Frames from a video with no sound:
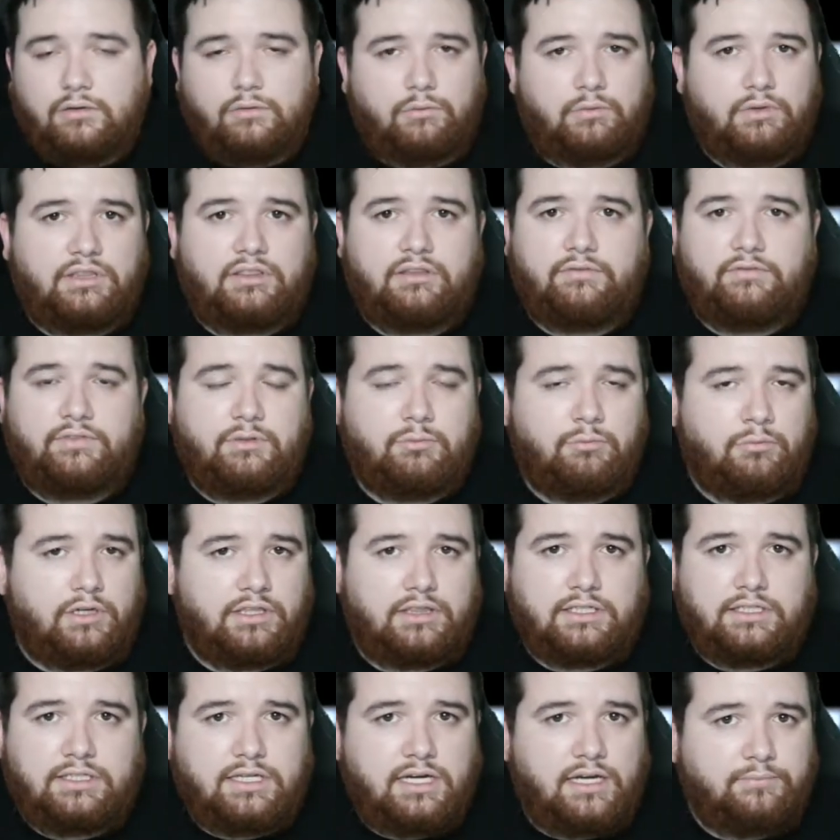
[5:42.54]
with
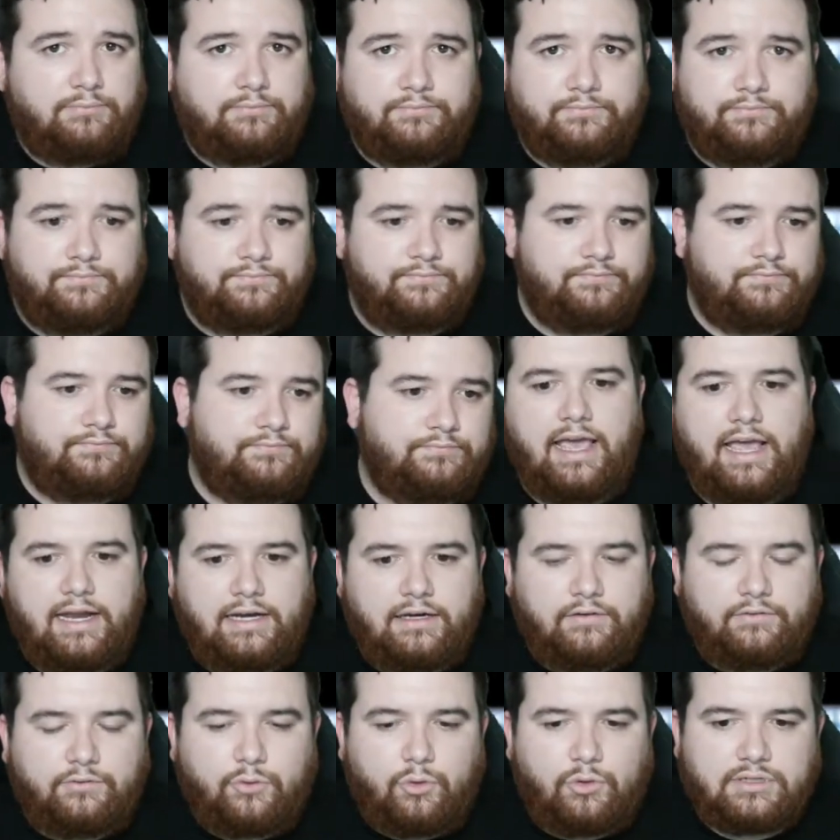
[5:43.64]
the dub. And
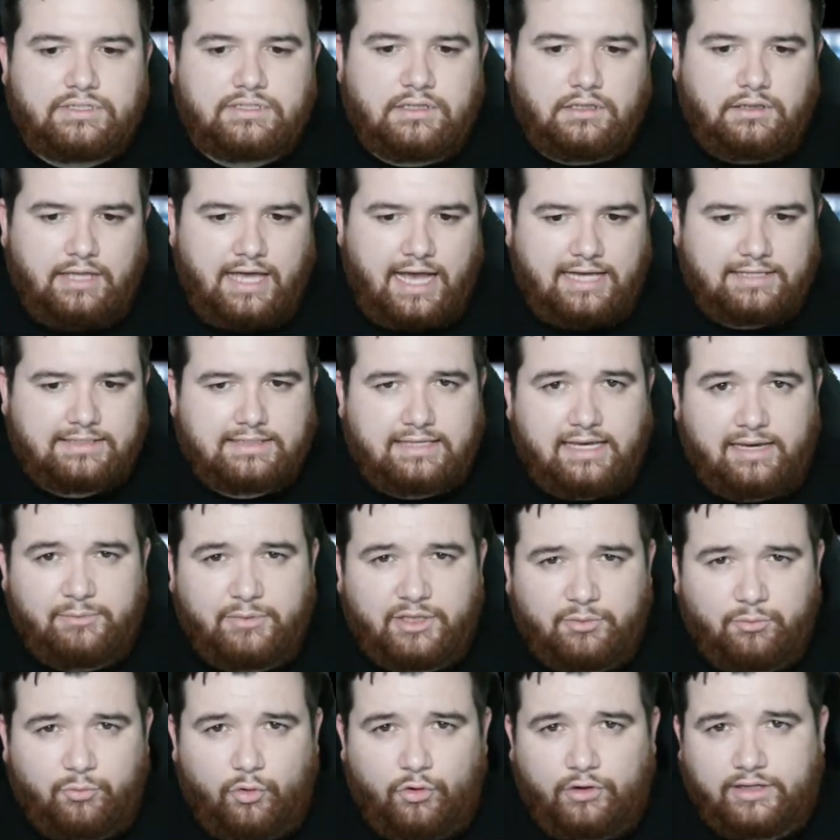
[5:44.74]
of course, the last game of
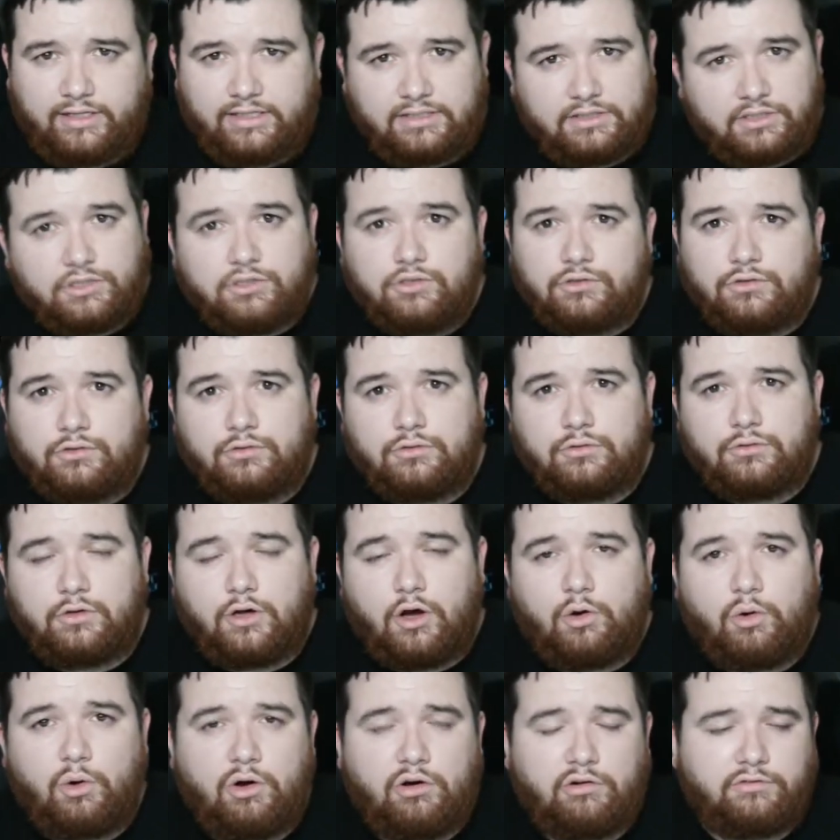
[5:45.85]
the morning to
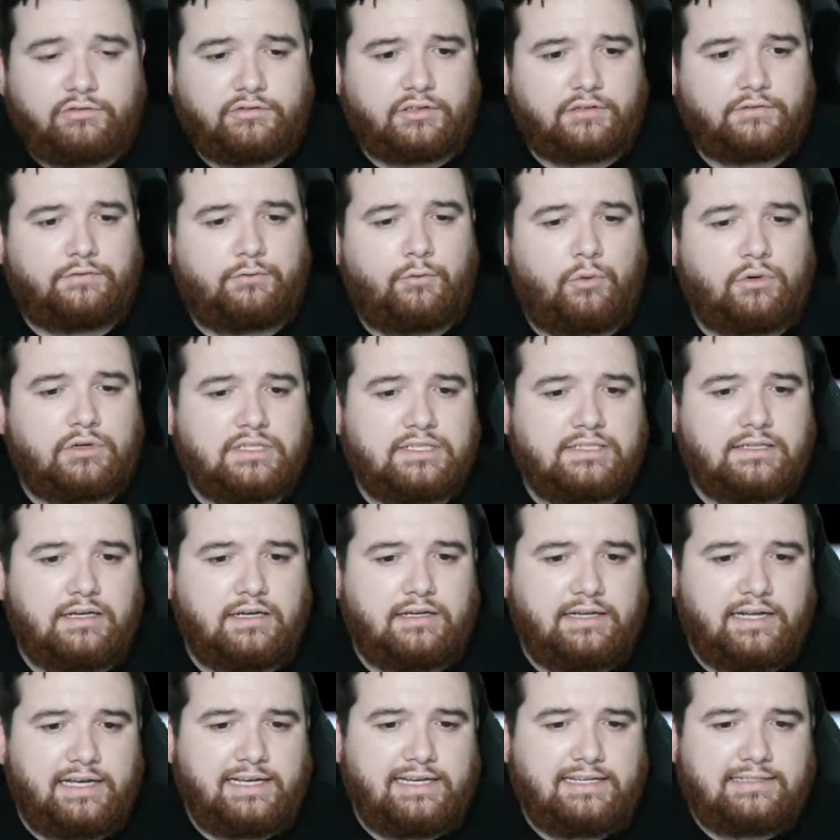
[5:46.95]
go over for
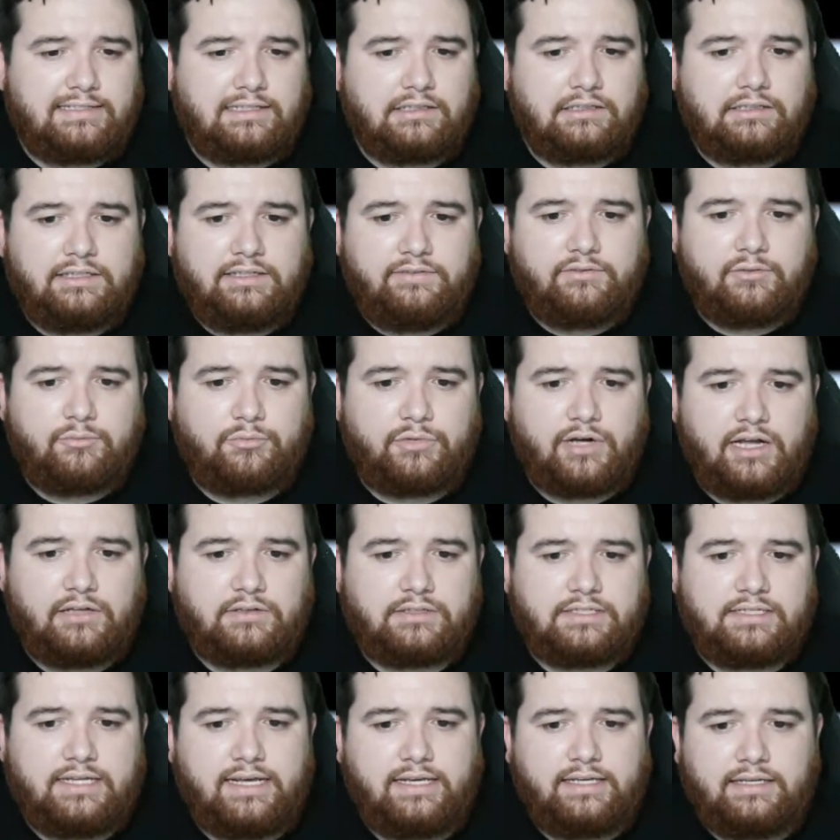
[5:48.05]
Sunday is the Cleveland
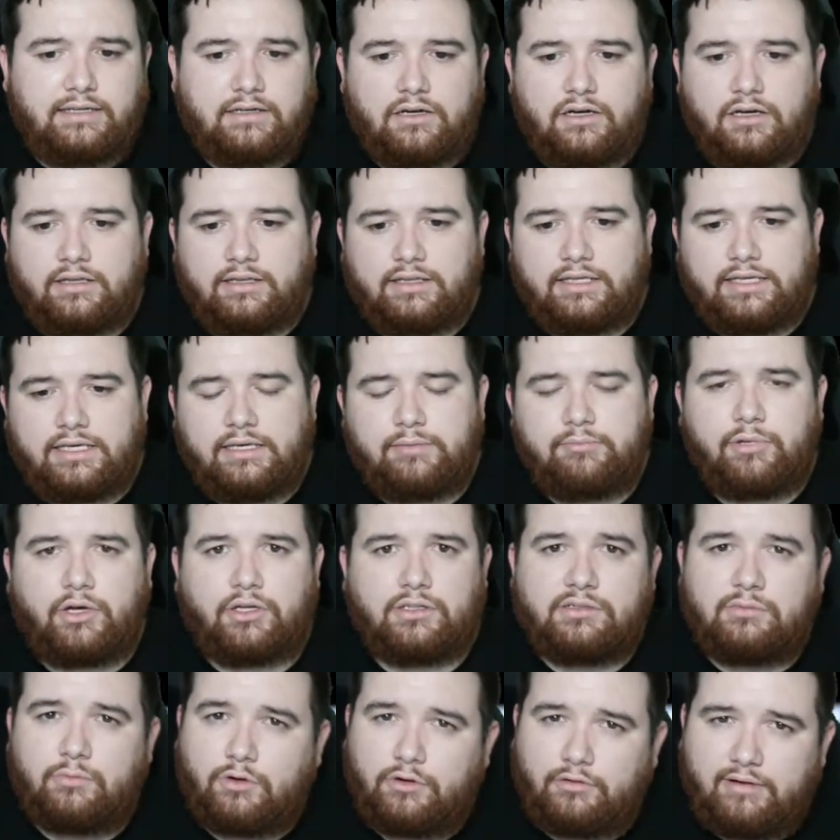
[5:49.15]
Browns taking on the
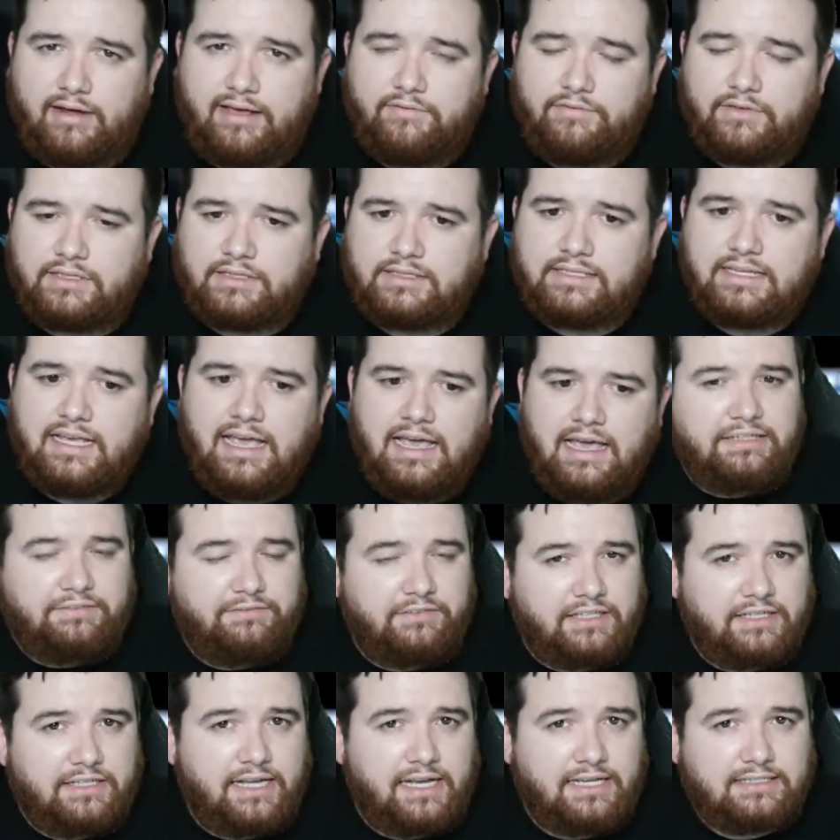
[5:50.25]
Baltimore Ravens.
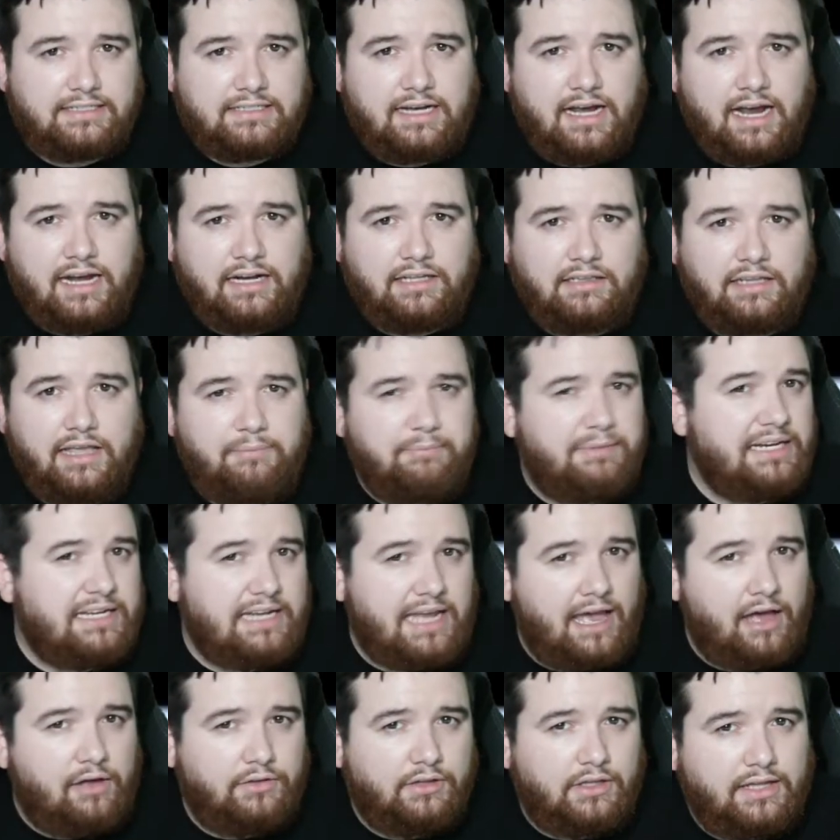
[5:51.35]
Cleveland has kind of let me
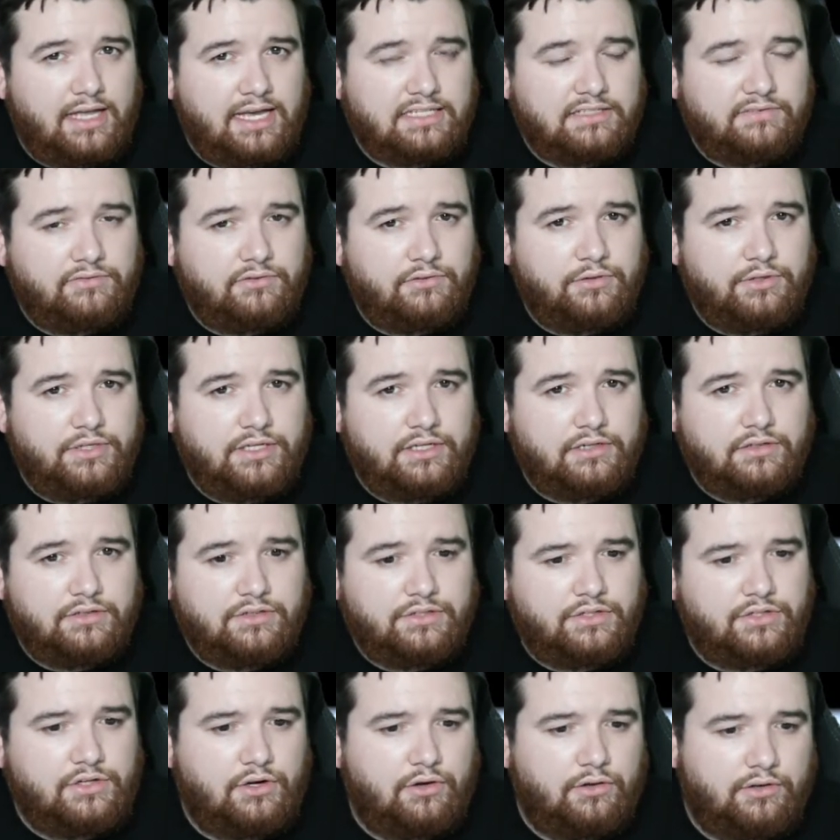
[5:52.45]
down the last few years.
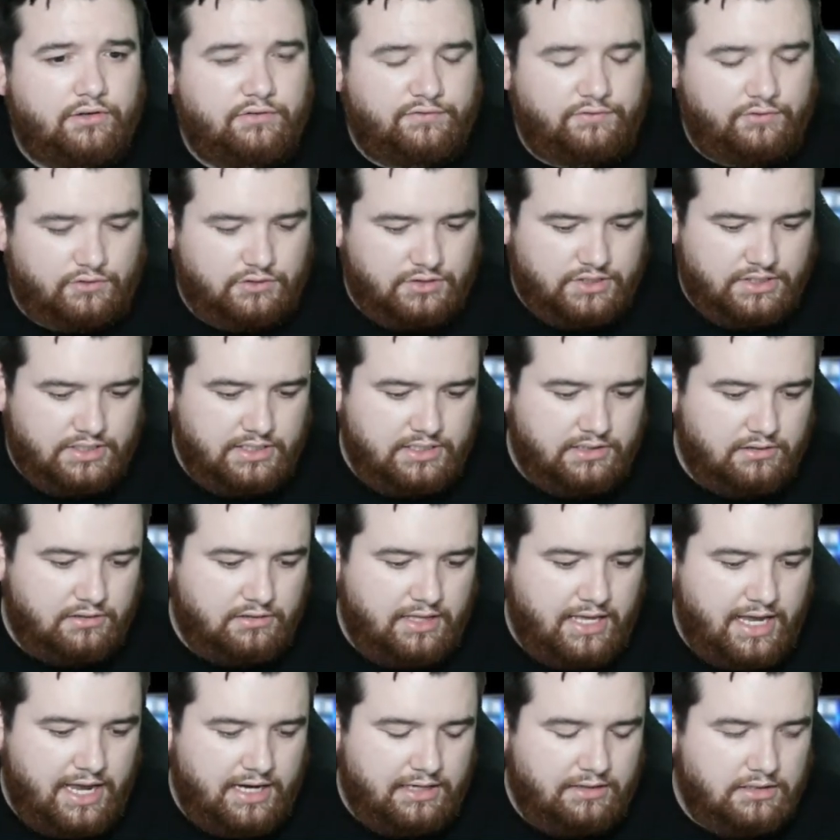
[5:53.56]
The first year
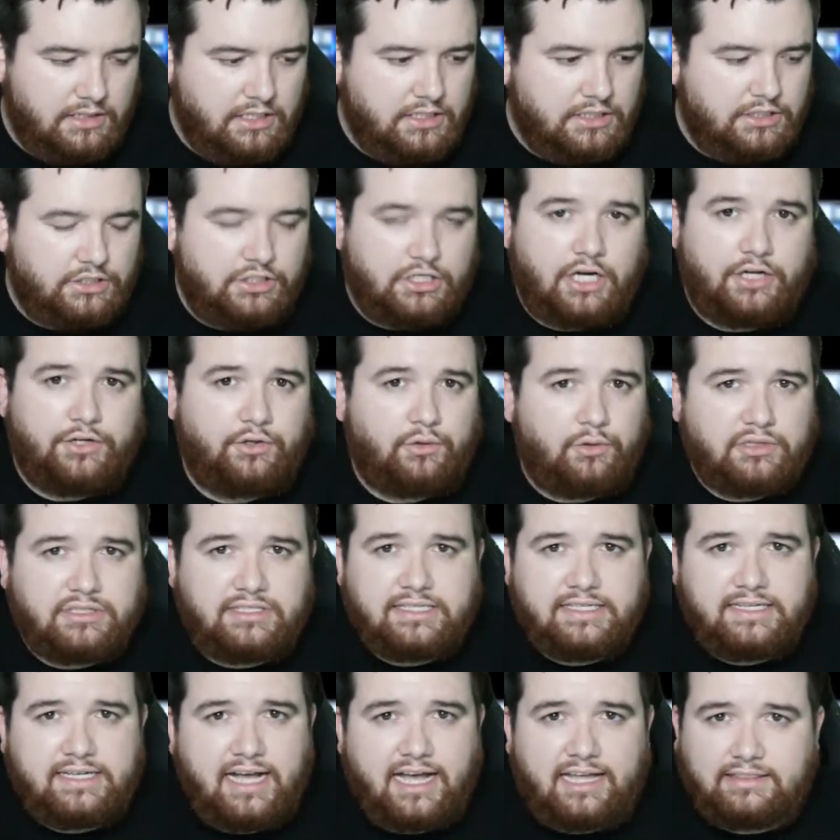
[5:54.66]
that John
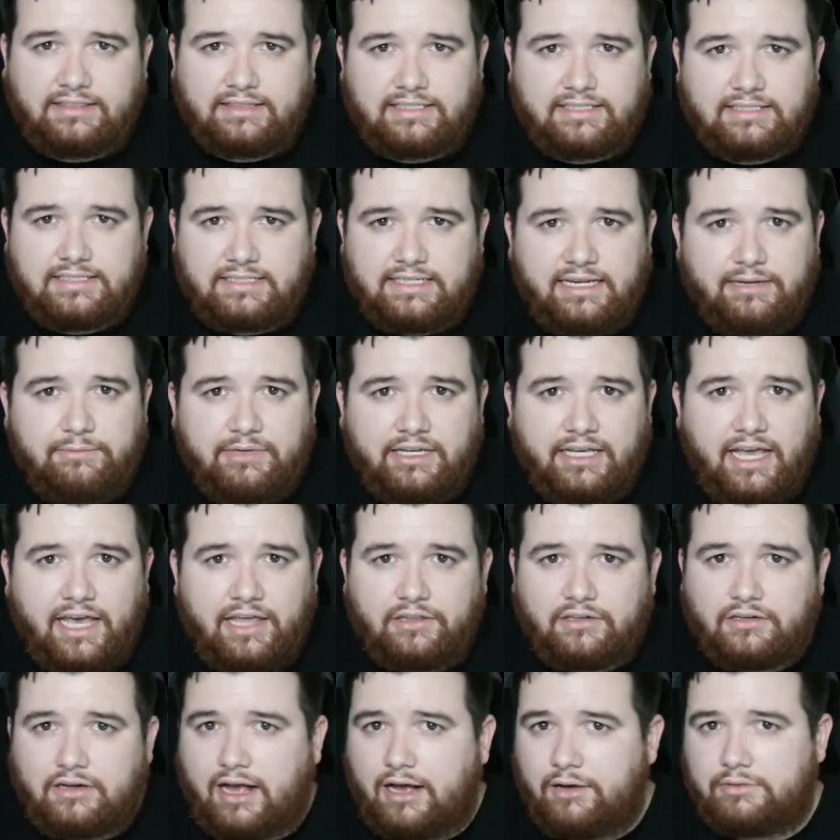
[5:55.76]
Dorsey got this team
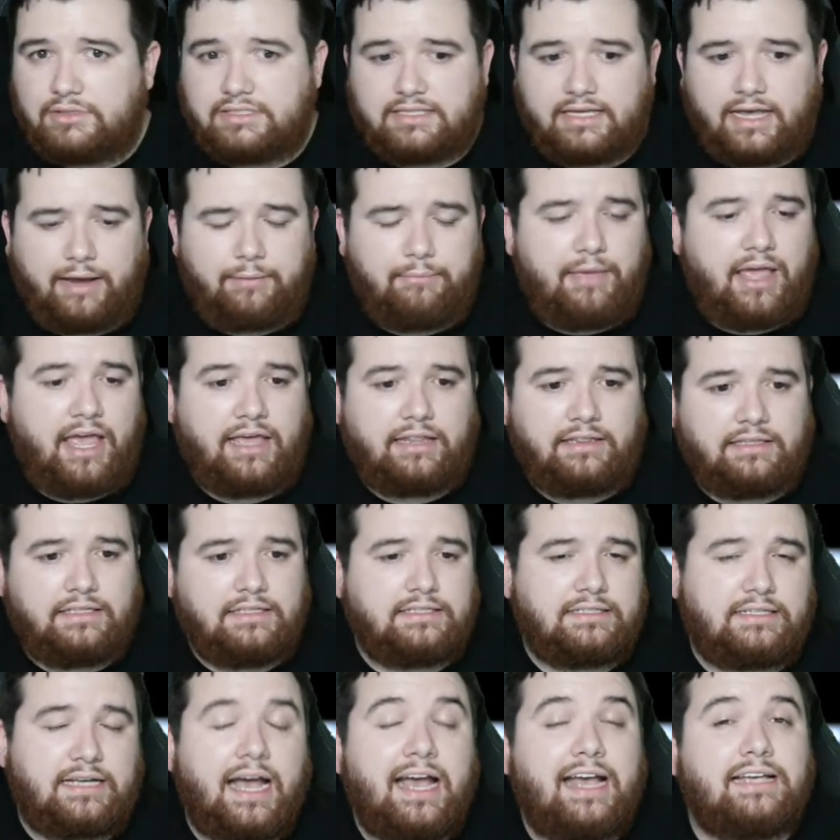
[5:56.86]
together, I was like, man,
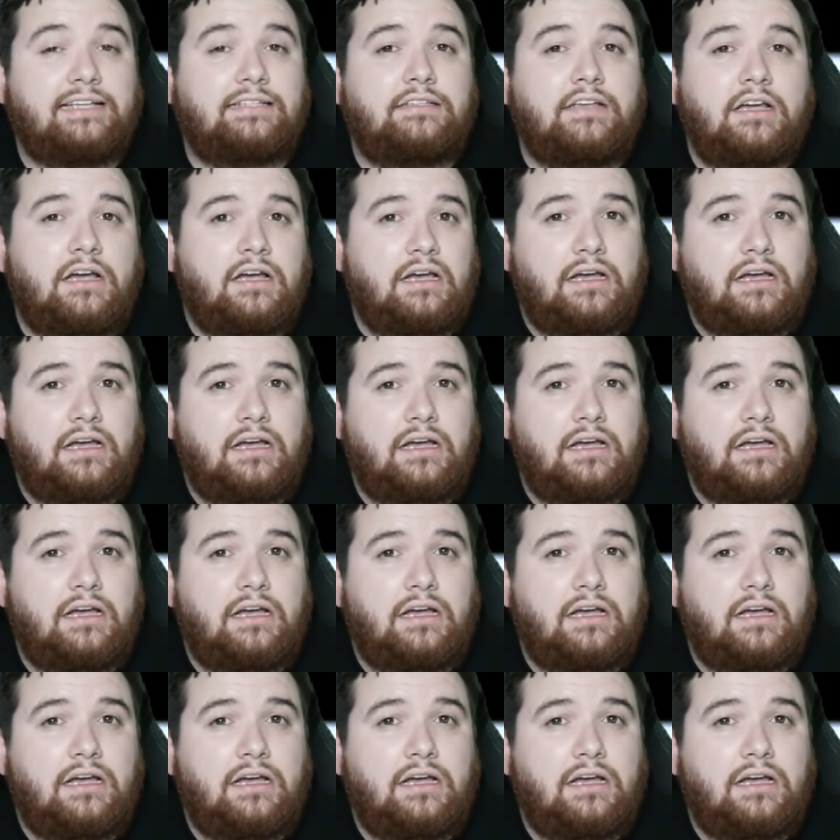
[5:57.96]
these guys